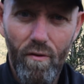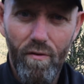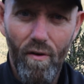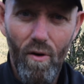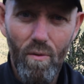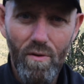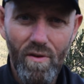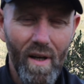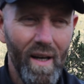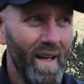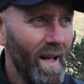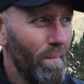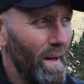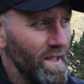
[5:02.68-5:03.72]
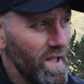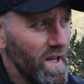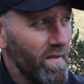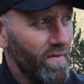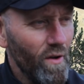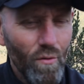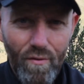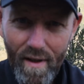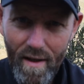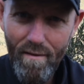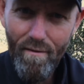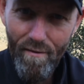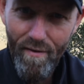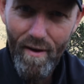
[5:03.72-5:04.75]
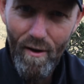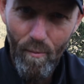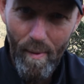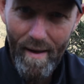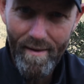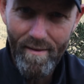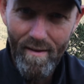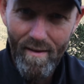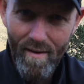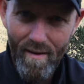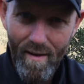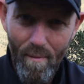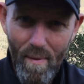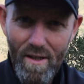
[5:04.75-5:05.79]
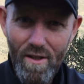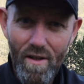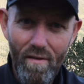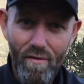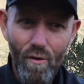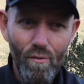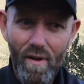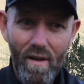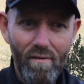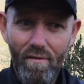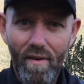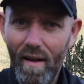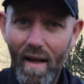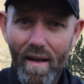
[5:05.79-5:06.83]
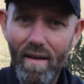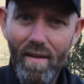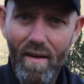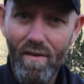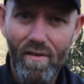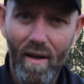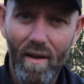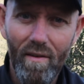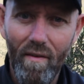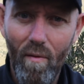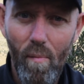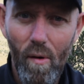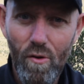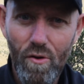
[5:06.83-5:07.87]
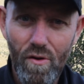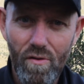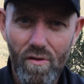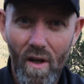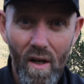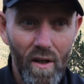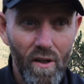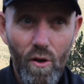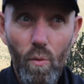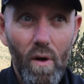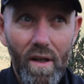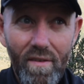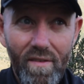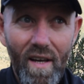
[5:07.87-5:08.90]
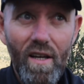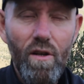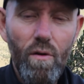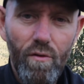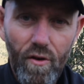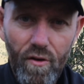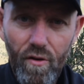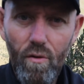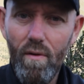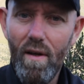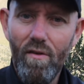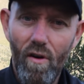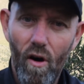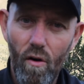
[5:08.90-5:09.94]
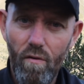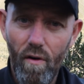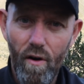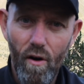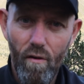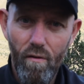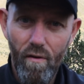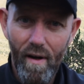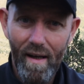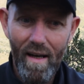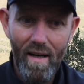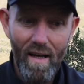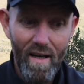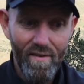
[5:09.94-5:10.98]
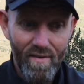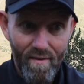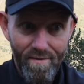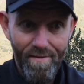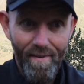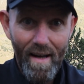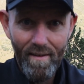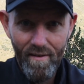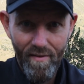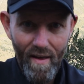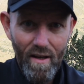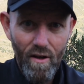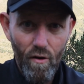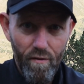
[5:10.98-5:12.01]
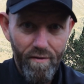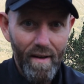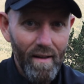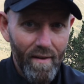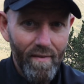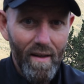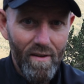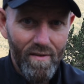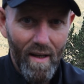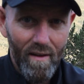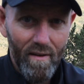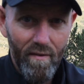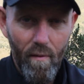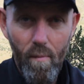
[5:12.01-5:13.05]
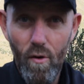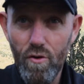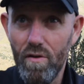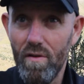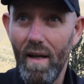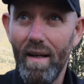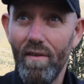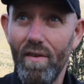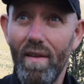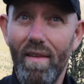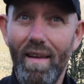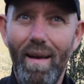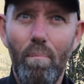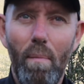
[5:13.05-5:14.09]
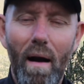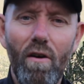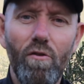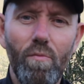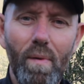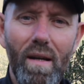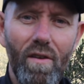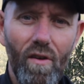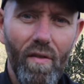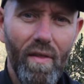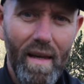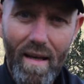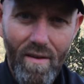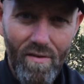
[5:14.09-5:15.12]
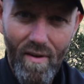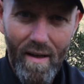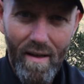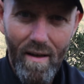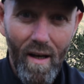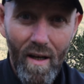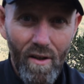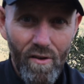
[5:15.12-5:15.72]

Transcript: you forwards. Imagine if you didn't feel bad. Imagine if you didn't feel any of these negative emotions. You will continue to do this over and over again. It's the fact that you're feeling these negative emotions. Like I said, the embarrassment is on the inside,